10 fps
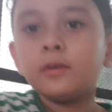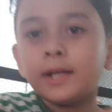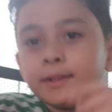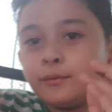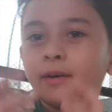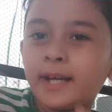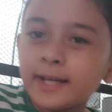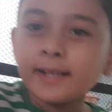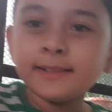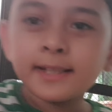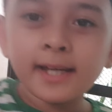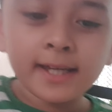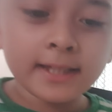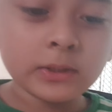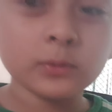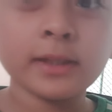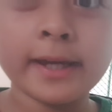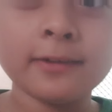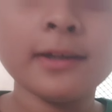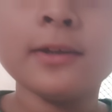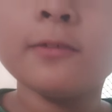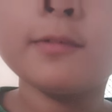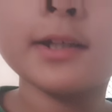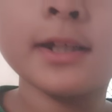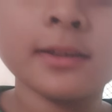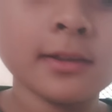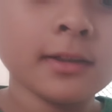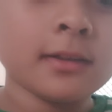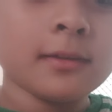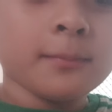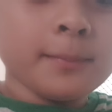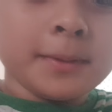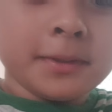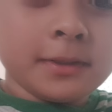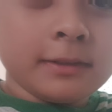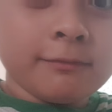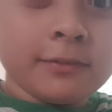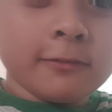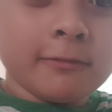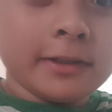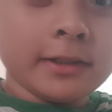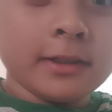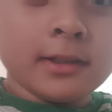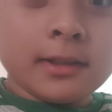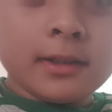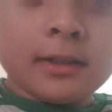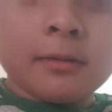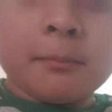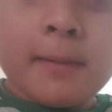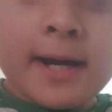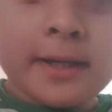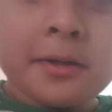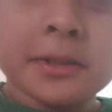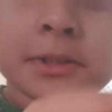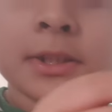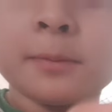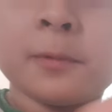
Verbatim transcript: Okay, so hi guys, and today we're gonna be reviewing my country